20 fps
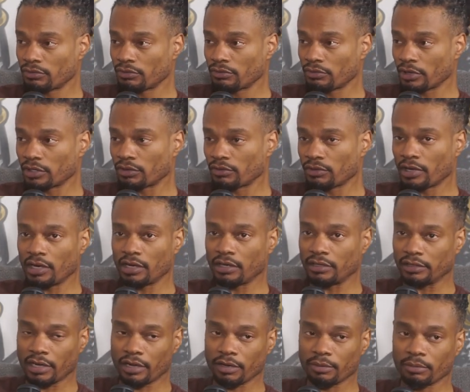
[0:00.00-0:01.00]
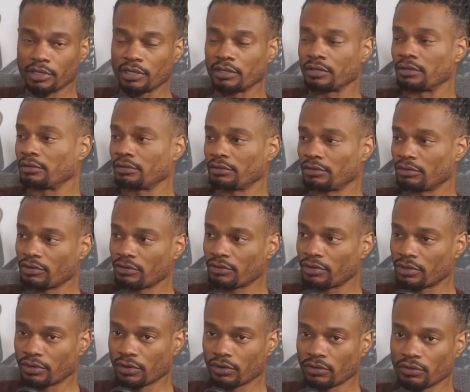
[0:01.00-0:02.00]
Right? You got autonomy. You're an
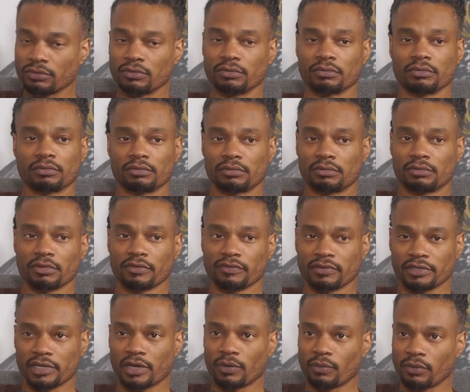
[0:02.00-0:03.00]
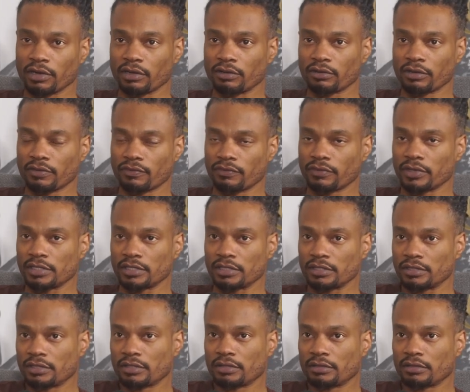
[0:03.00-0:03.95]
adult. If it's not working, if it's